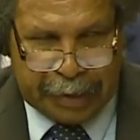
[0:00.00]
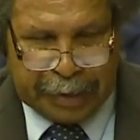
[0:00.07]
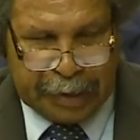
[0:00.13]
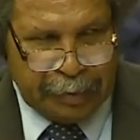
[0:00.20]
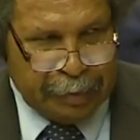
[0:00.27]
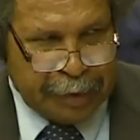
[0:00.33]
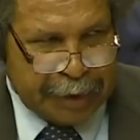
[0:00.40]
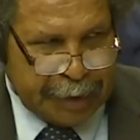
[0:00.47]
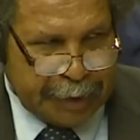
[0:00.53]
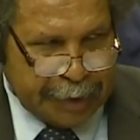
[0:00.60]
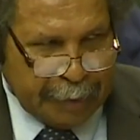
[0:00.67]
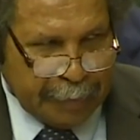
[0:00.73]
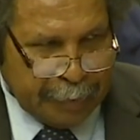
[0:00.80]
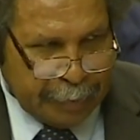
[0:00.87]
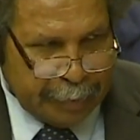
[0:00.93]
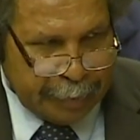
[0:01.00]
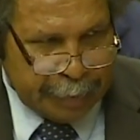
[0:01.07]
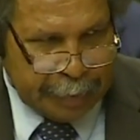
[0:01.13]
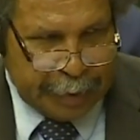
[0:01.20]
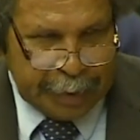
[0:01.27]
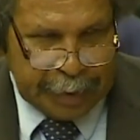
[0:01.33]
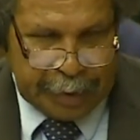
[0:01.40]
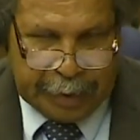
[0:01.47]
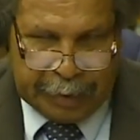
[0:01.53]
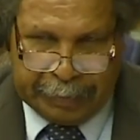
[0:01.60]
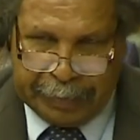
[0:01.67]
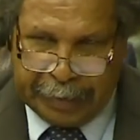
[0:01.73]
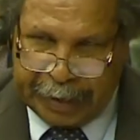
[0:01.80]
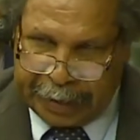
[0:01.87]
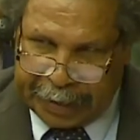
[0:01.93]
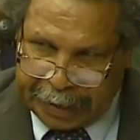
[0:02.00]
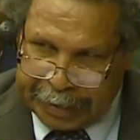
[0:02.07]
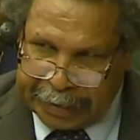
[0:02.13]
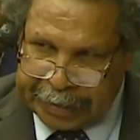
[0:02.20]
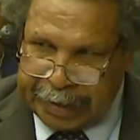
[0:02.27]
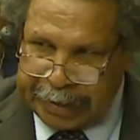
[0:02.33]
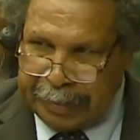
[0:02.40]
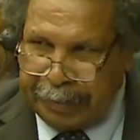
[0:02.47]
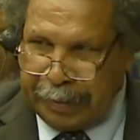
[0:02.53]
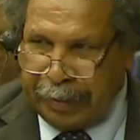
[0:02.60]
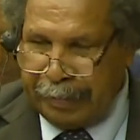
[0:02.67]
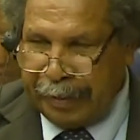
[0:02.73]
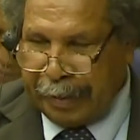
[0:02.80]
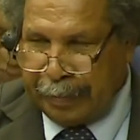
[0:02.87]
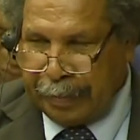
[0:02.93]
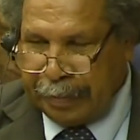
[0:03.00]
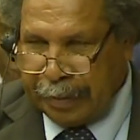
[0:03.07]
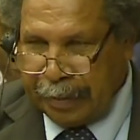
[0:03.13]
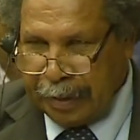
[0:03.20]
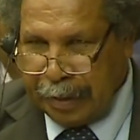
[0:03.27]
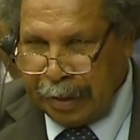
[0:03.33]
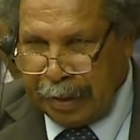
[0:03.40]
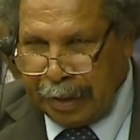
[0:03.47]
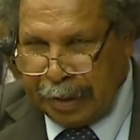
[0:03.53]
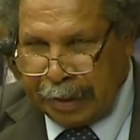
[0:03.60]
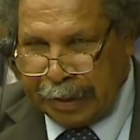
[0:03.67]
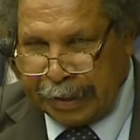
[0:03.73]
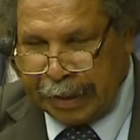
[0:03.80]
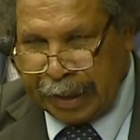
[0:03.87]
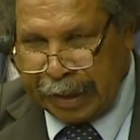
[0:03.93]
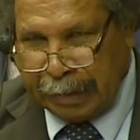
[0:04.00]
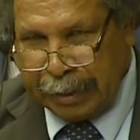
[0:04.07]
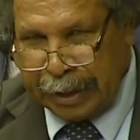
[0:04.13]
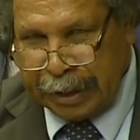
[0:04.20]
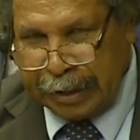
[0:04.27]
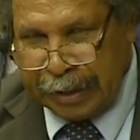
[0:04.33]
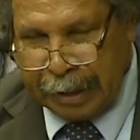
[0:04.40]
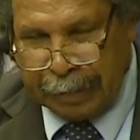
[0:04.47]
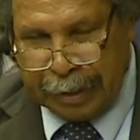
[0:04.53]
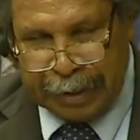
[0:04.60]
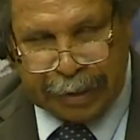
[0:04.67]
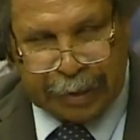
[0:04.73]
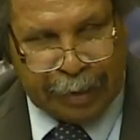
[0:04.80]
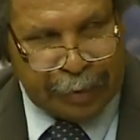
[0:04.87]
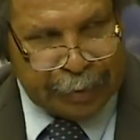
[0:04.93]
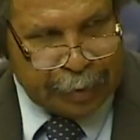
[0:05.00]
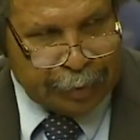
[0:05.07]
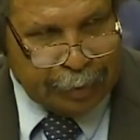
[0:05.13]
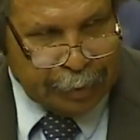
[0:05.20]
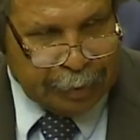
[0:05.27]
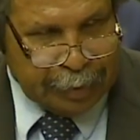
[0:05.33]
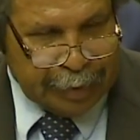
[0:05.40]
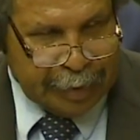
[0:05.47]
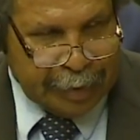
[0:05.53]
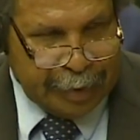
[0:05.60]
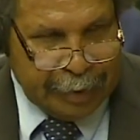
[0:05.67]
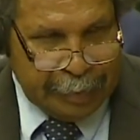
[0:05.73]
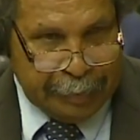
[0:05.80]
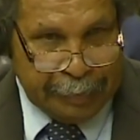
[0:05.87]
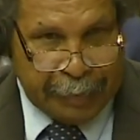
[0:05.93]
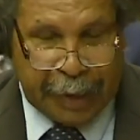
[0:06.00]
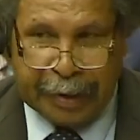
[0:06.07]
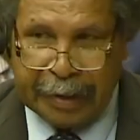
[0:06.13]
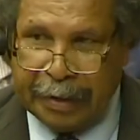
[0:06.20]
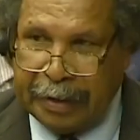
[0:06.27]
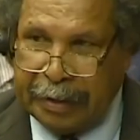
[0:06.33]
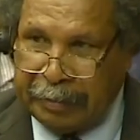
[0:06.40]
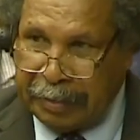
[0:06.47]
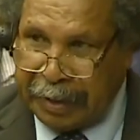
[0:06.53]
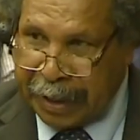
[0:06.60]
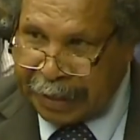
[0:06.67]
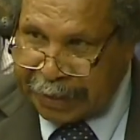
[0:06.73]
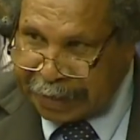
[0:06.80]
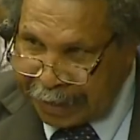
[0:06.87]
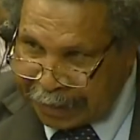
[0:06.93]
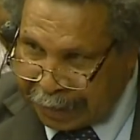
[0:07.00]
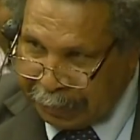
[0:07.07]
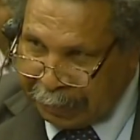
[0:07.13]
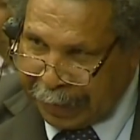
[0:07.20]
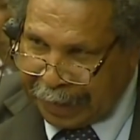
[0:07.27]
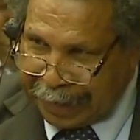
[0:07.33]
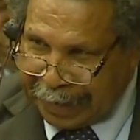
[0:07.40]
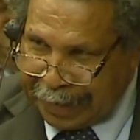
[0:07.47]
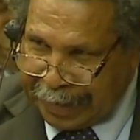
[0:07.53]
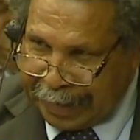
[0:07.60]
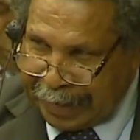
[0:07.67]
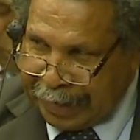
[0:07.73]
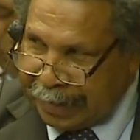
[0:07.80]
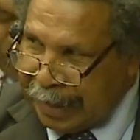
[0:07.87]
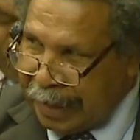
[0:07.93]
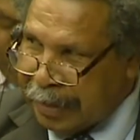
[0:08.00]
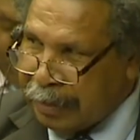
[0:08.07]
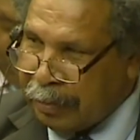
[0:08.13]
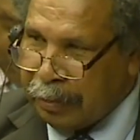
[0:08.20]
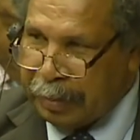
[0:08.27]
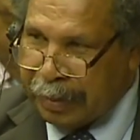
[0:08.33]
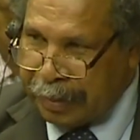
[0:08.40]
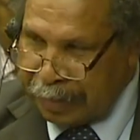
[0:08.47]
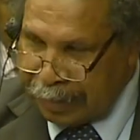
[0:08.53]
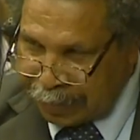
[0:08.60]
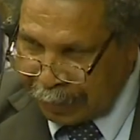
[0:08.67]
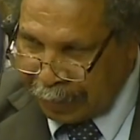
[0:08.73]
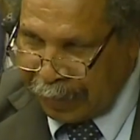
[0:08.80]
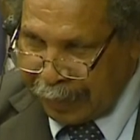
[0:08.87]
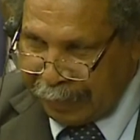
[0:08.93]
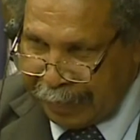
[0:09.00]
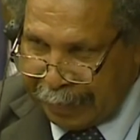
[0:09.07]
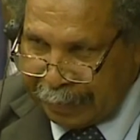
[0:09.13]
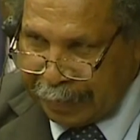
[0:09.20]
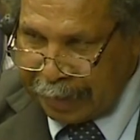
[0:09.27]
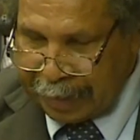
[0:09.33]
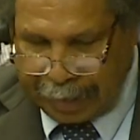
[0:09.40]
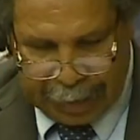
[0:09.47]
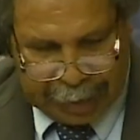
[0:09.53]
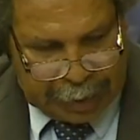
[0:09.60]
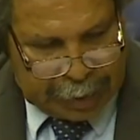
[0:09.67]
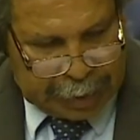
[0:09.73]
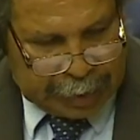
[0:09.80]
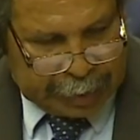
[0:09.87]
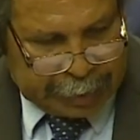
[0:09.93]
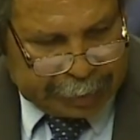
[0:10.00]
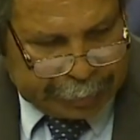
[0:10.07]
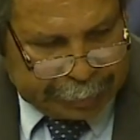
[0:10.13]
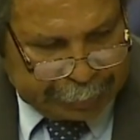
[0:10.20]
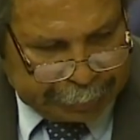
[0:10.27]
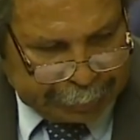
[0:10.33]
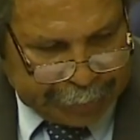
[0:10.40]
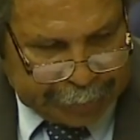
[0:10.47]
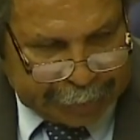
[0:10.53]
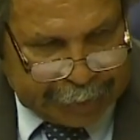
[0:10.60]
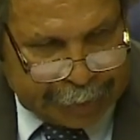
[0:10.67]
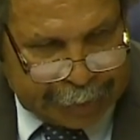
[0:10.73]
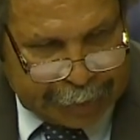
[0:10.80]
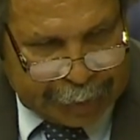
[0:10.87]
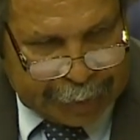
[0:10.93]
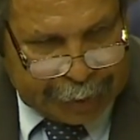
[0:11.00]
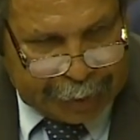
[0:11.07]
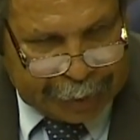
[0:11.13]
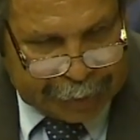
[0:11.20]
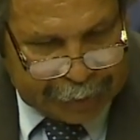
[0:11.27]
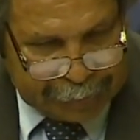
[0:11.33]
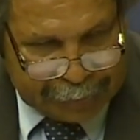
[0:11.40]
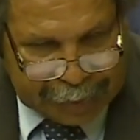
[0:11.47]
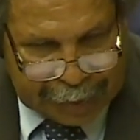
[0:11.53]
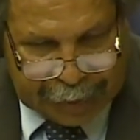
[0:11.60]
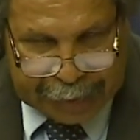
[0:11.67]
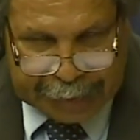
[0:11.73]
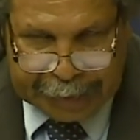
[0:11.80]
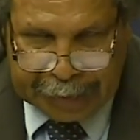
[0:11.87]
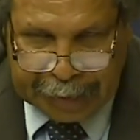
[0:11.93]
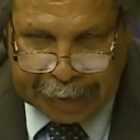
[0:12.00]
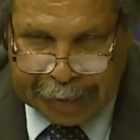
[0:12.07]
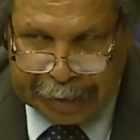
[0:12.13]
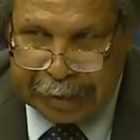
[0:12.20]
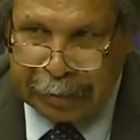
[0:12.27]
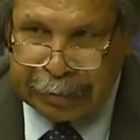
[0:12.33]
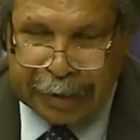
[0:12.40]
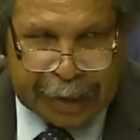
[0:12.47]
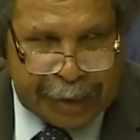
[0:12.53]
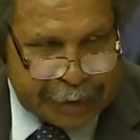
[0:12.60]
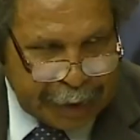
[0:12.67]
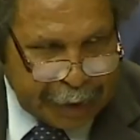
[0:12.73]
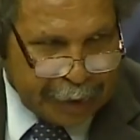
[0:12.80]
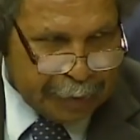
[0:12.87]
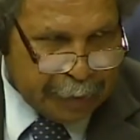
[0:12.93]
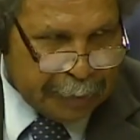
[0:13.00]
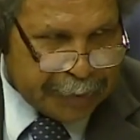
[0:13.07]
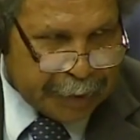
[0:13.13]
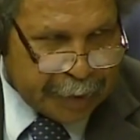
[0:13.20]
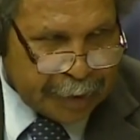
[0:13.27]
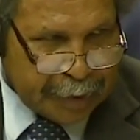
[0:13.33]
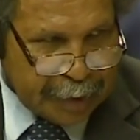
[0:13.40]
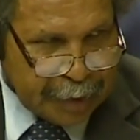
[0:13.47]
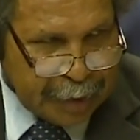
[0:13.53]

It's a good system. But again, it's just a problem. The second system is also good. But we anticipate that there will be also a problem. But nevertheless, let's look at a second option,